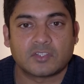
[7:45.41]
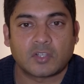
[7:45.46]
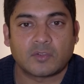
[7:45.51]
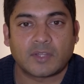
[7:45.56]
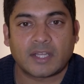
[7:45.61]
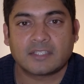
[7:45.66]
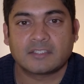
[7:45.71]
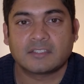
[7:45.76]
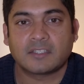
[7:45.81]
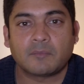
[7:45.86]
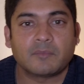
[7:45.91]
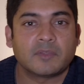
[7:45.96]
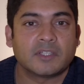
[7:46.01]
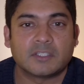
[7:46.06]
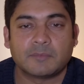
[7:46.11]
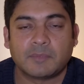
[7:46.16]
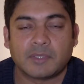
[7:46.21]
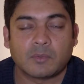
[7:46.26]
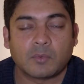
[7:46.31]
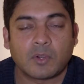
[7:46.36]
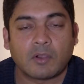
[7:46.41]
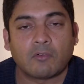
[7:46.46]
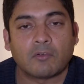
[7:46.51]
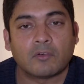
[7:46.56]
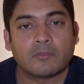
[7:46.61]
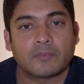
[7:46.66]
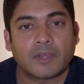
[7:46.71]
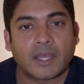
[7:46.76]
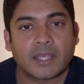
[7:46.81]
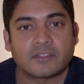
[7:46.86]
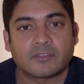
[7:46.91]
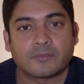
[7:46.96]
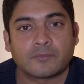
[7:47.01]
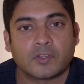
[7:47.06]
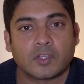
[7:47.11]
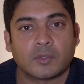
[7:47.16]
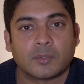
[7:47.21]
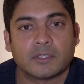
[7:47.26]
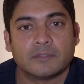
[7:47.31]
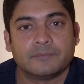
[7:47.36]
So that's something to be aware of as a
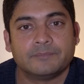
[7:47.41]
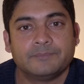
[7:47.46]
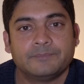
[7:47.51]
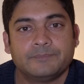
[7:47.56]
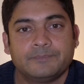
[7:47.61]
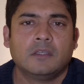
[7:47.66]
viewer.